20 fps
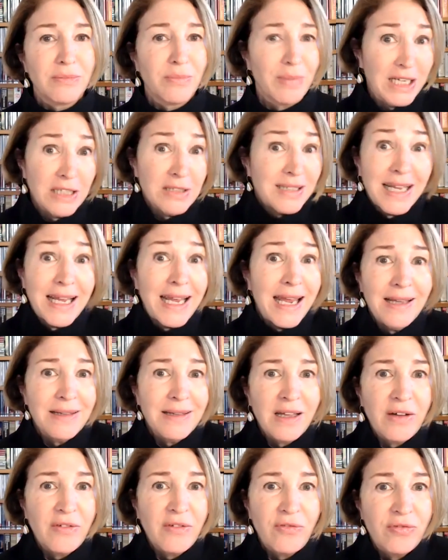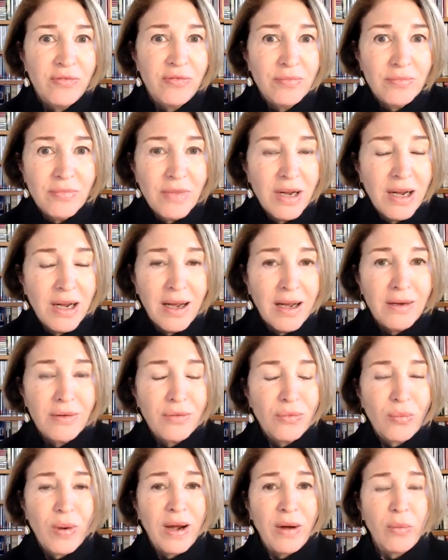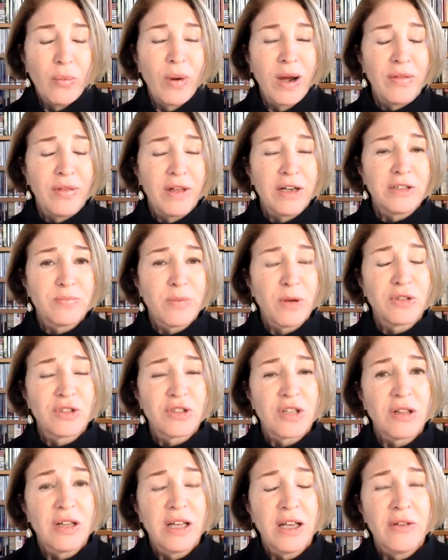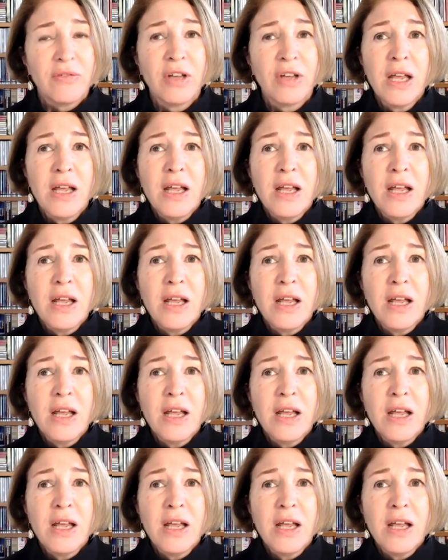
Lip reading: because they can't live where they're supposed to live?